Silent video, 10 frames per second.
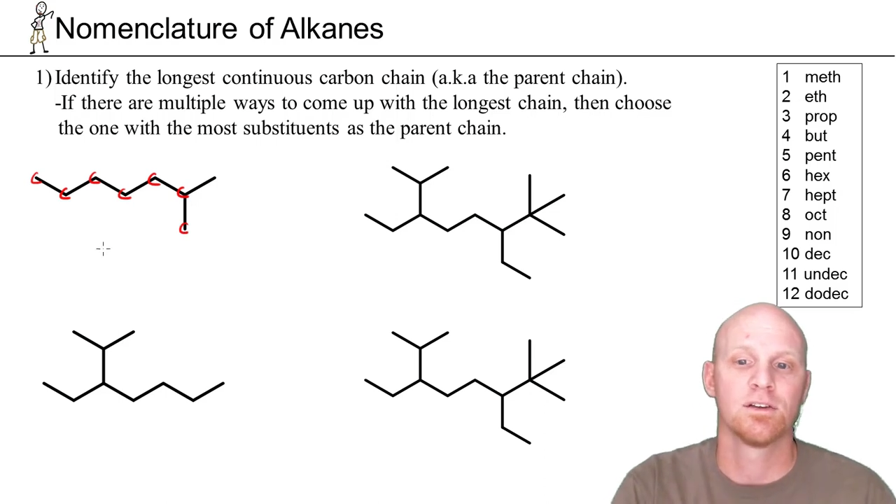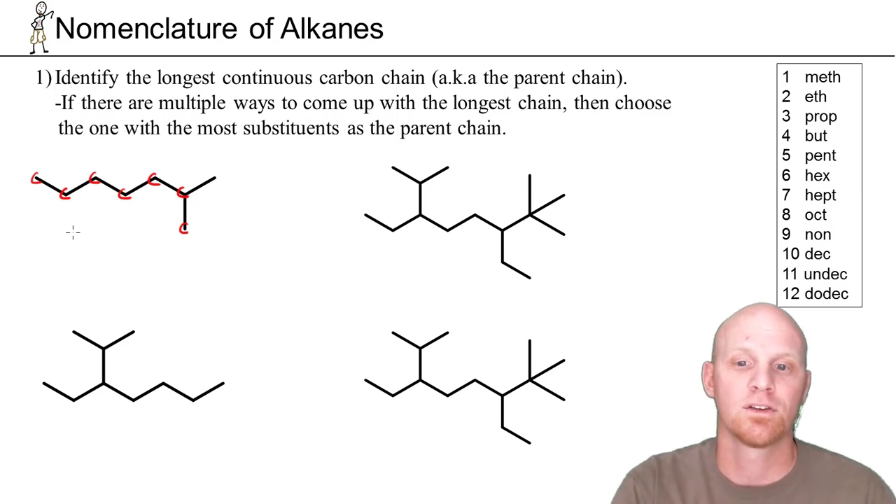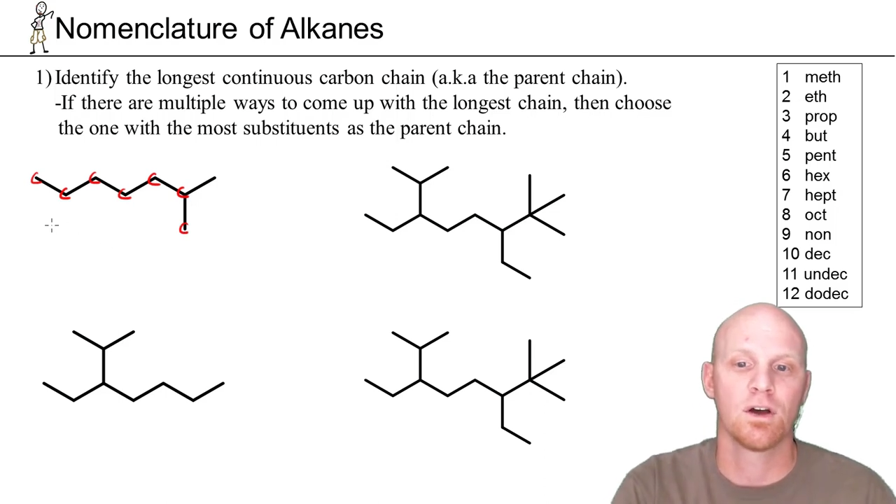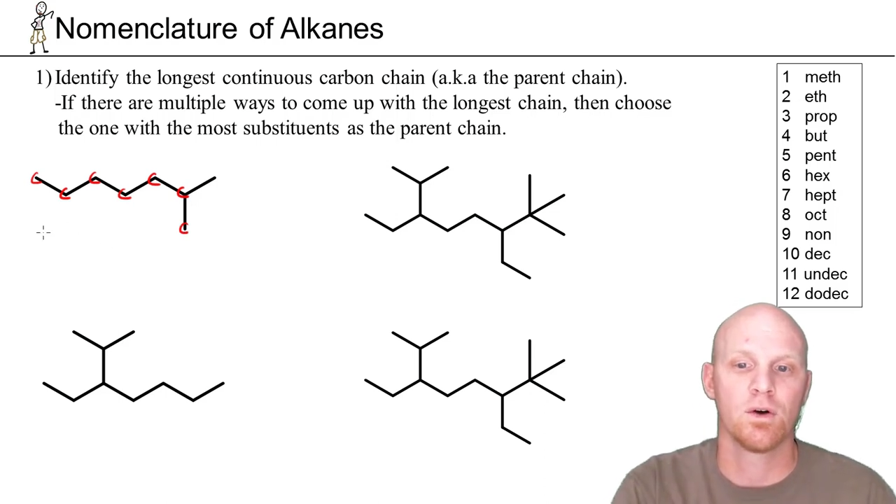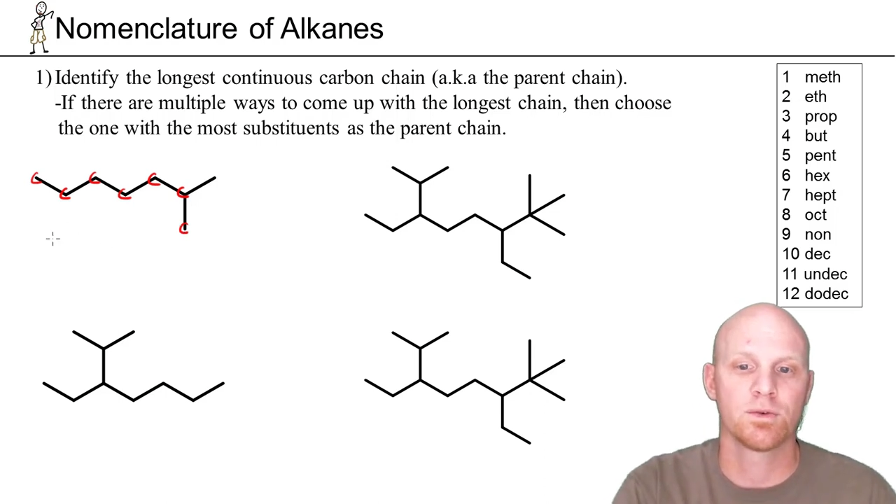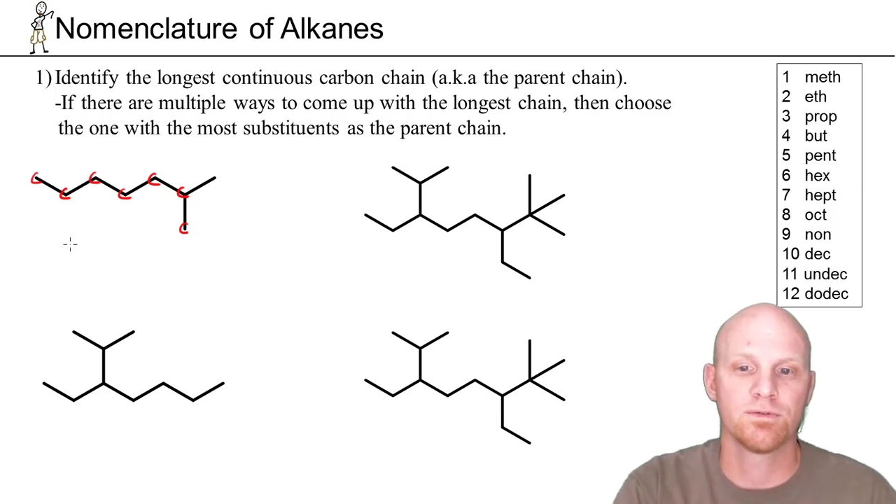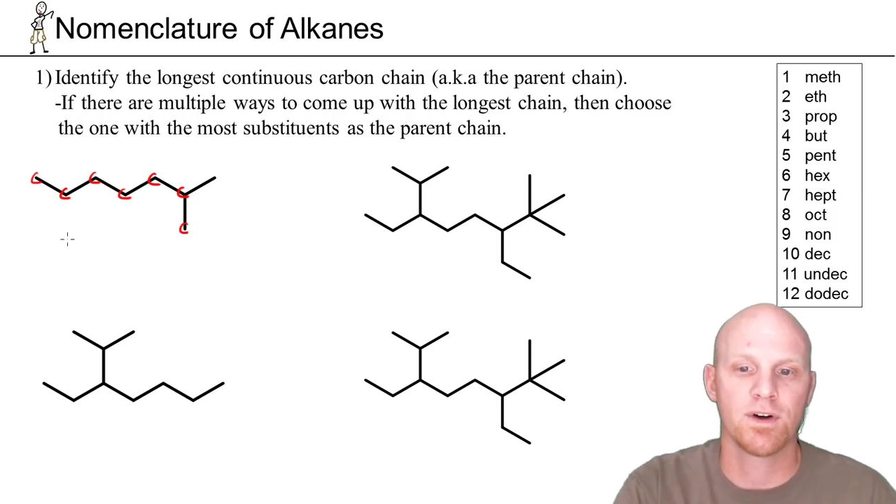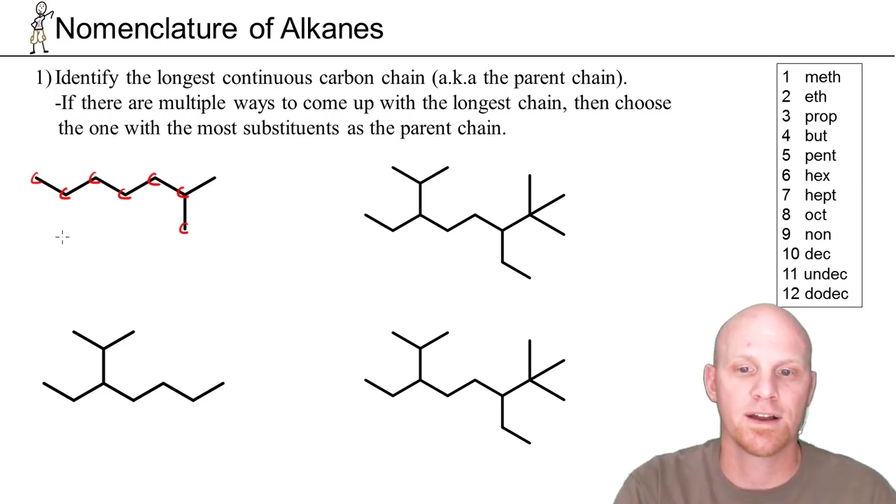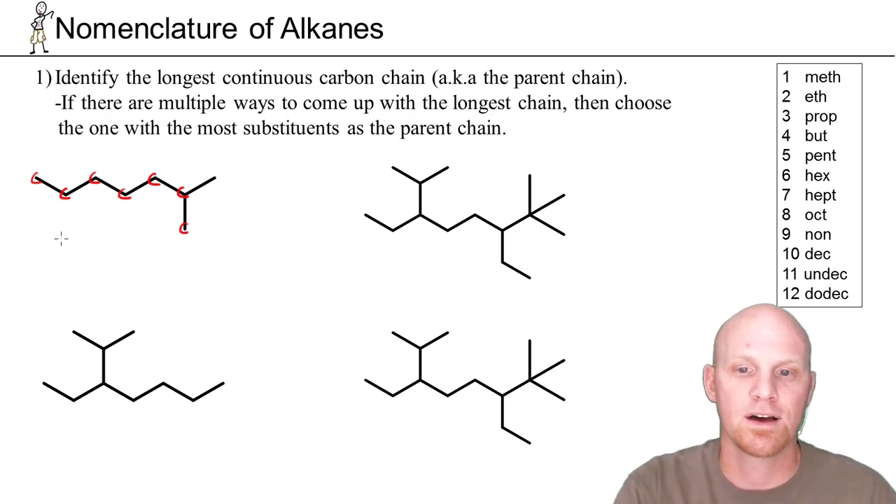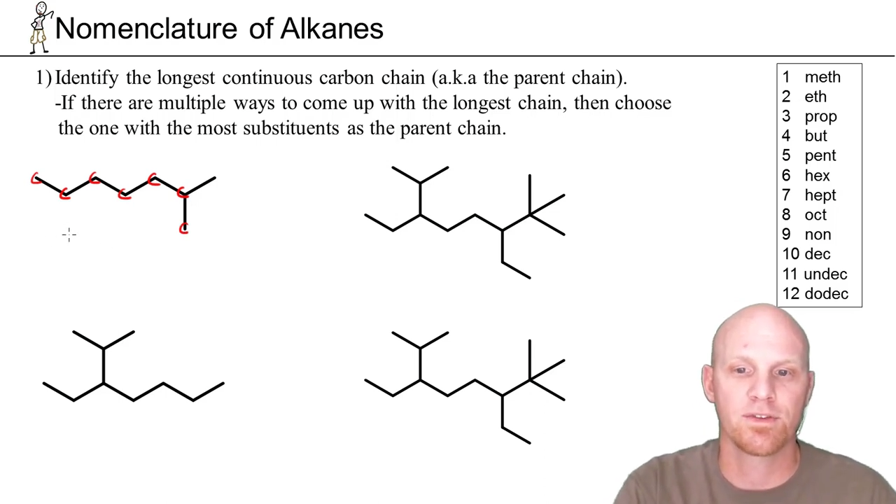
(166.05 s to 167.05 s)
So, and we'll
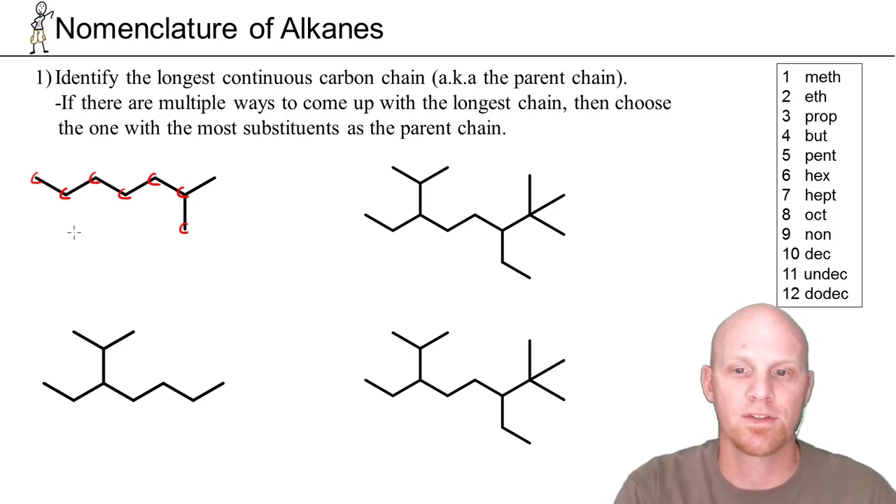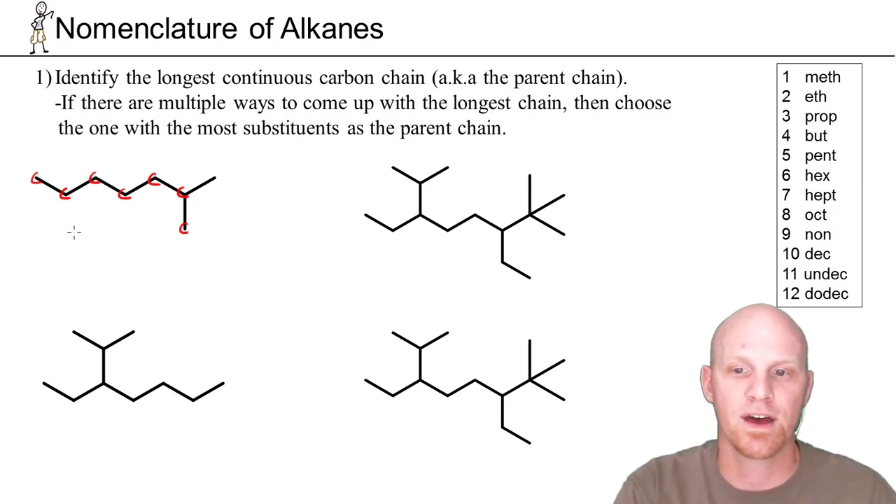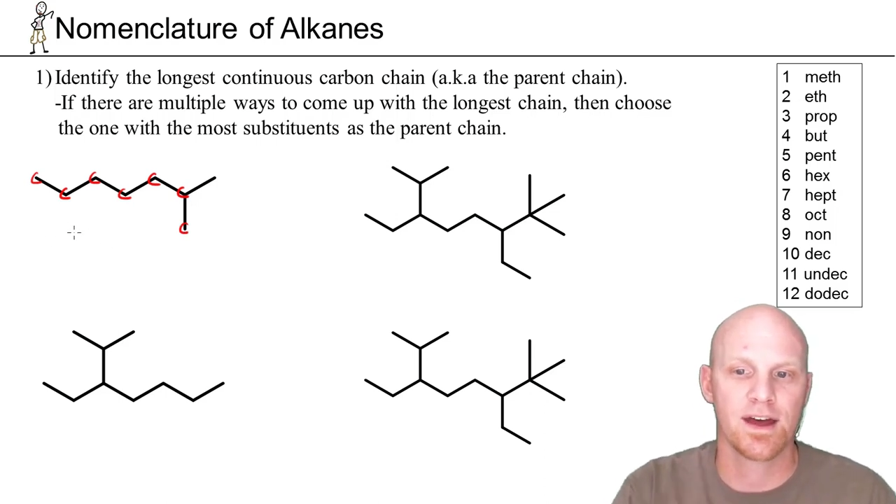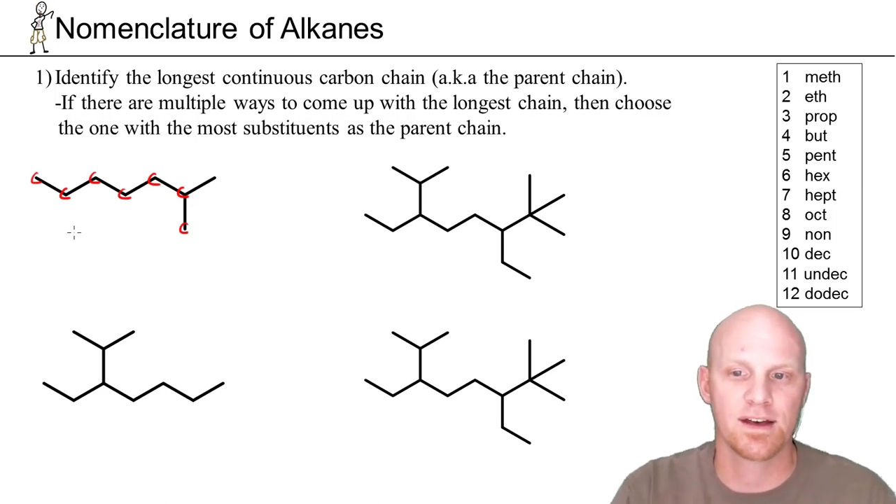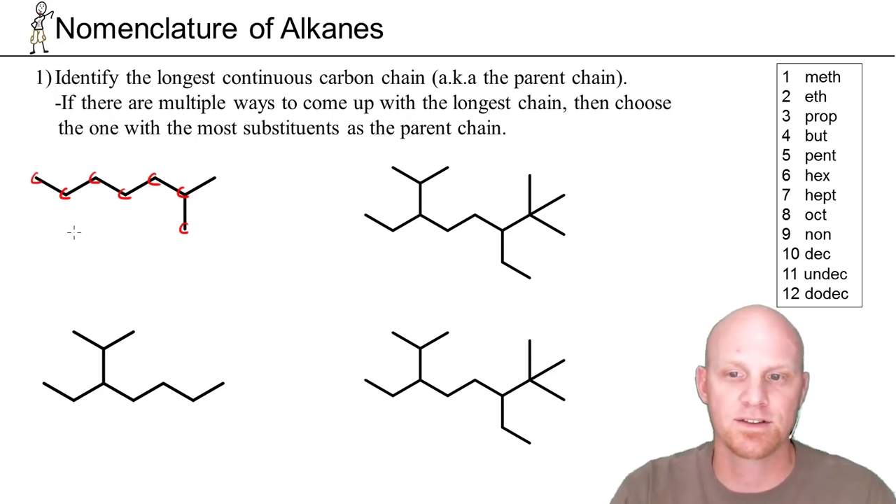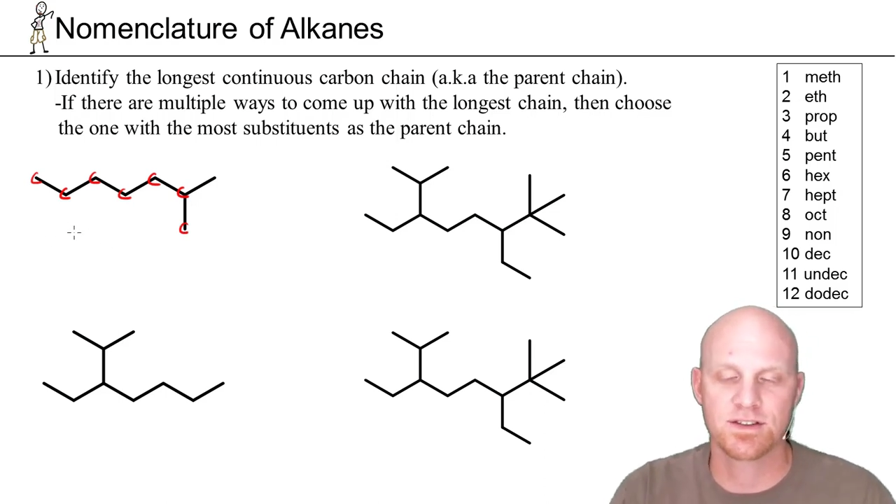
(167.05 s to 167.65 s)
find out that that has